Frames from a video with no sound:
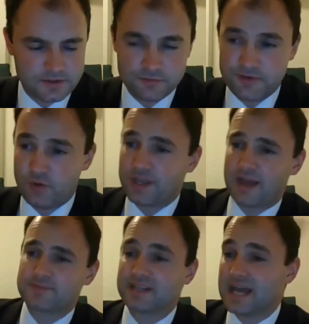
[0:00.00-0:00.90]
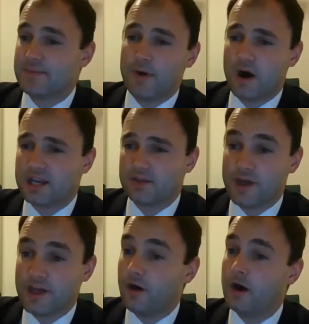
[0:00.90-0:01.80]
fill the gaps in the labour market that
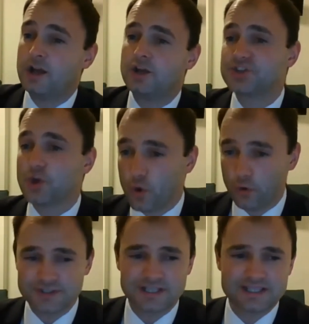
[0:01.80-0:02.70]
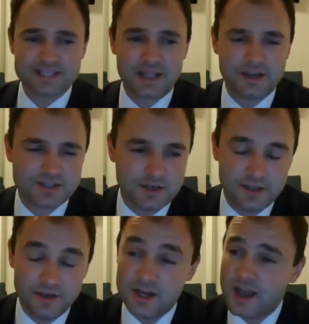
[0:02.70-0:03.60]
they are so constantly telling us they
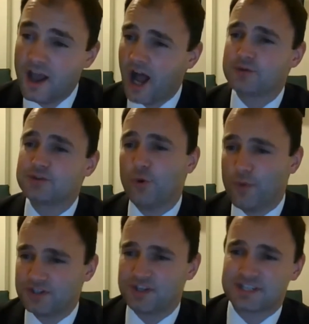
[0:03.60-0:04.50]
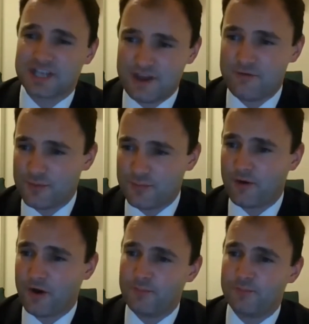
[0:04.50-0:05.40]
need. I was almost going to say favourite in
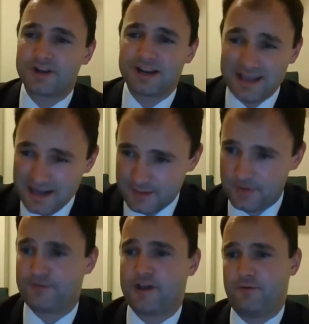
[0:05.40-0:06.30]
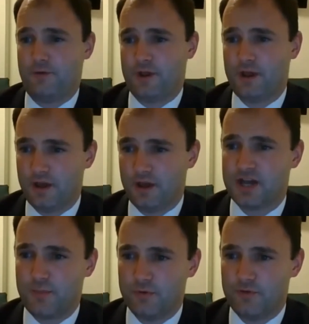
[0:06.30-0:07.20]
Barrow. Clearly my favourite
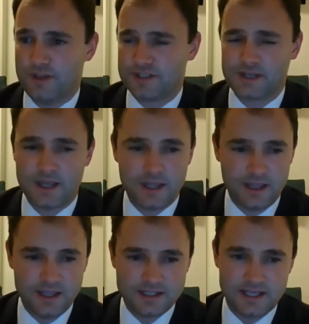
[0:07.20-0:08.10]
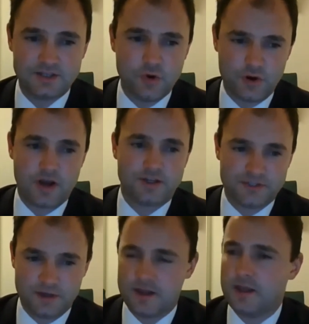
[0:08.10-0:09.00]
example of this is in
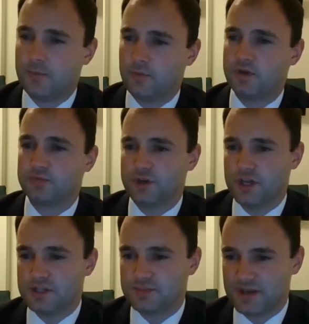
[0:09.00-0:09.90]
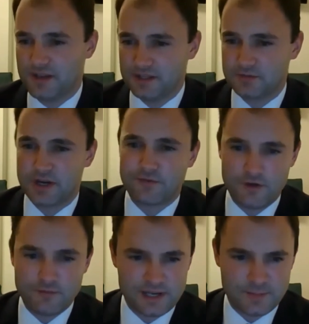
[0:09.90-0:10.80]
Doncaster, because we're spending £25
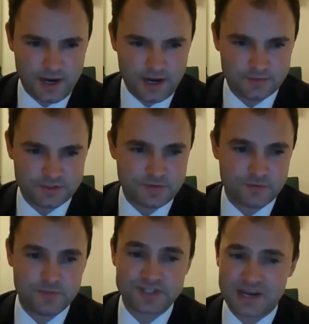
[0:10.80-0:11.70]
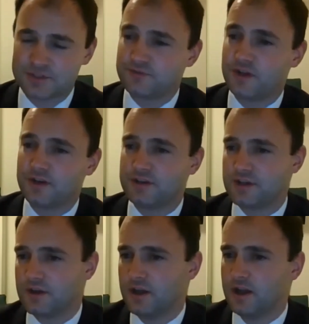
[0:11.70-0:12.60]
million from the Towns Fund to